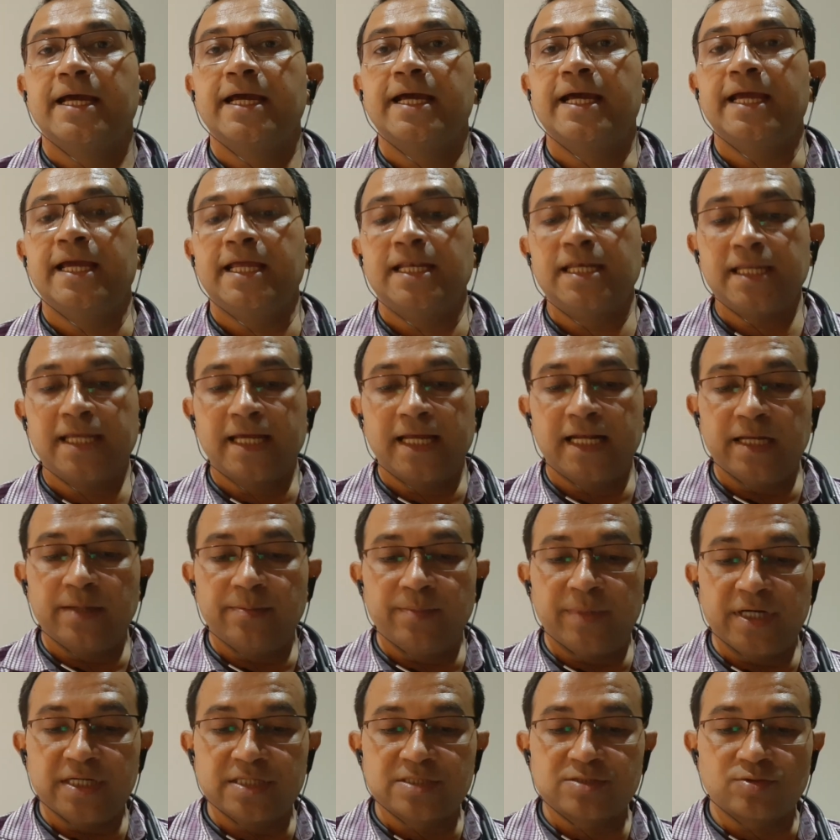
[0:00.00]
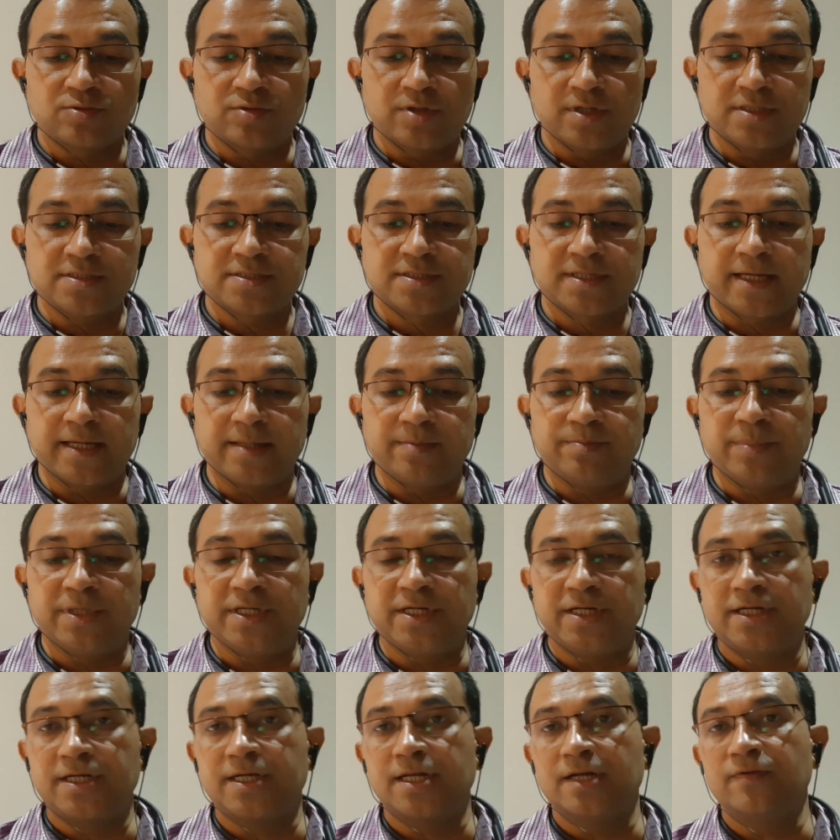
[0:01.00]
Any element, students, can be
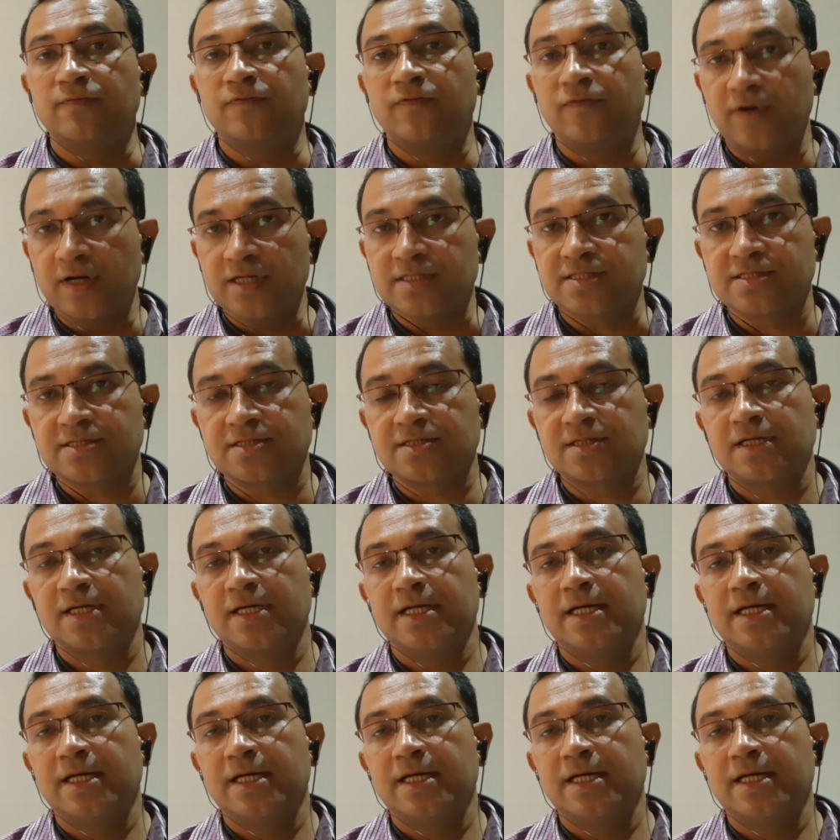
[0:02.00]
written first